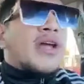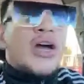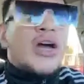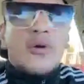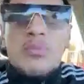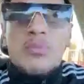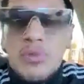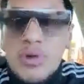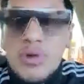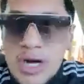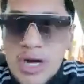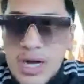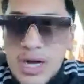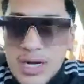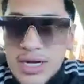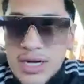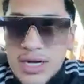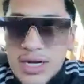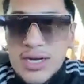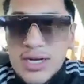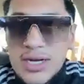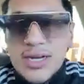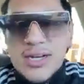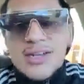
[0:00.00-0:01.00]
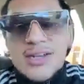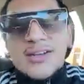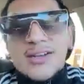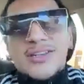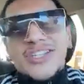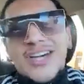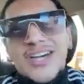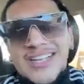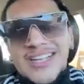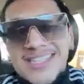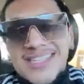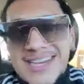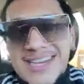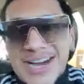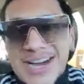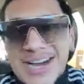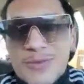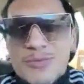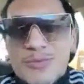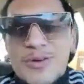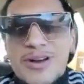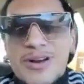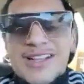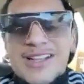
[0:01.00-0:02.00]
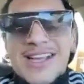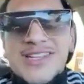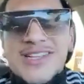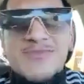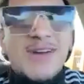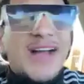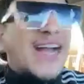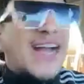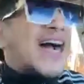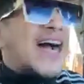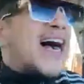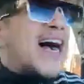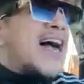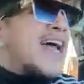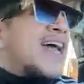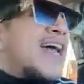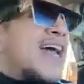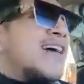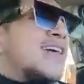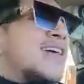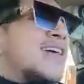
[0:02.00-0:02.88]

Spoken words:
Kel Brook. Shout out to Kel Brook. That's my guy.